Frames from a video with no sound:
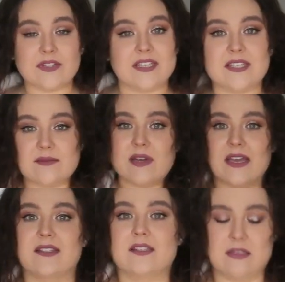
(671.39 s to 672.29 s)
This is
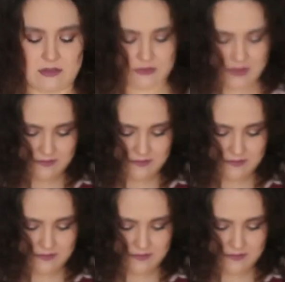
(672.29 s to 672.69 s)
my answer to